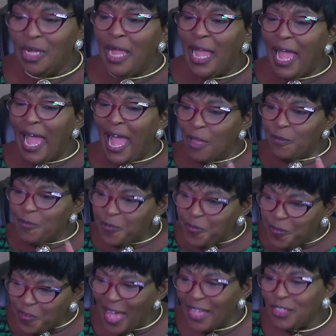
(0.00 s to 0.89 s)

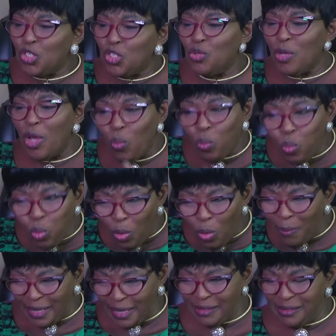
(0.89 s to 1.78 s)
Affair to a
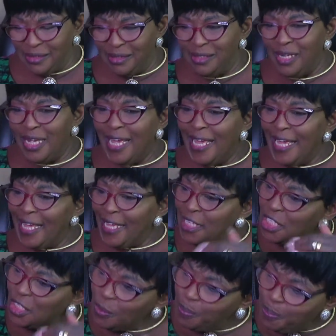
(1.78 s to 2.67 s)
woman
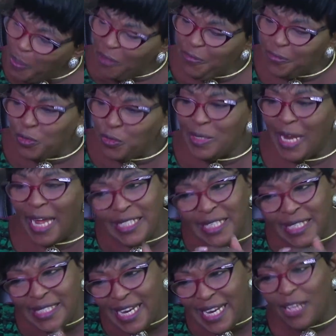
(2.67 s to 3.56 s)
is painful than the
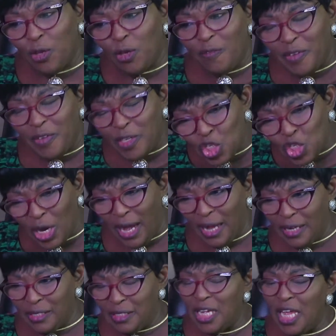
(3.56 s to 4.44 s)
death of a
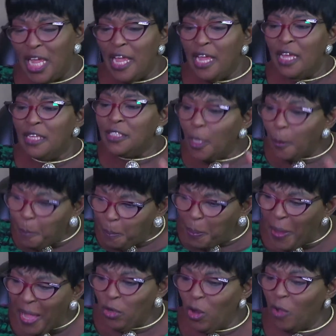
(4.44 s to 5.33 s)
child. The
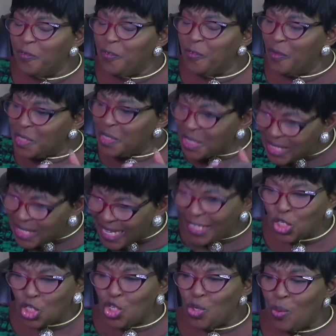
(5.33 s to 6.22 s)
pain of
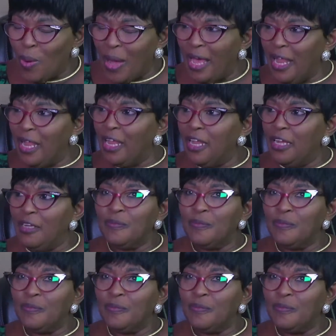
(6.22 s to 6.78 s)
sexual